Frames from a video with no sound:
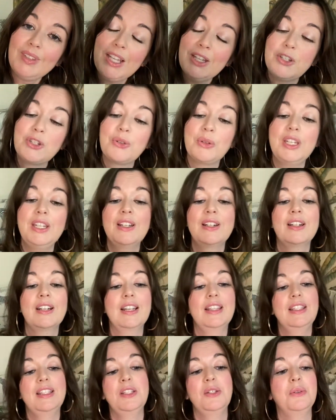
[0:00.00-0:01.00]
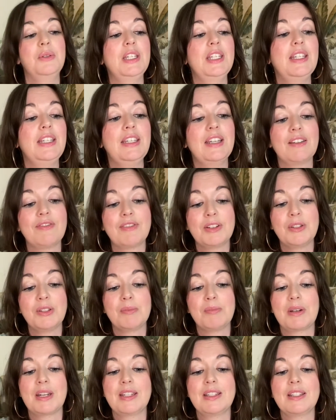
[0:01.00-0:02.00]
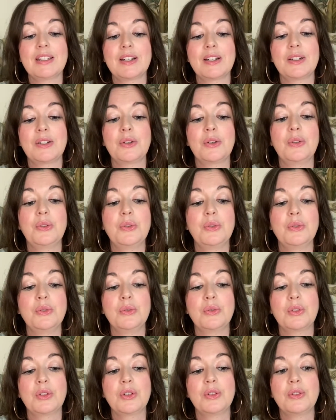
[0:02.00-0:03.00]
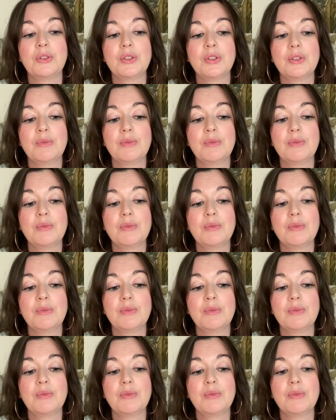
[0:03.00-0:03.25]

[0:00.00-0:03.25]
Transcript: So here in the UAE I found a printer who could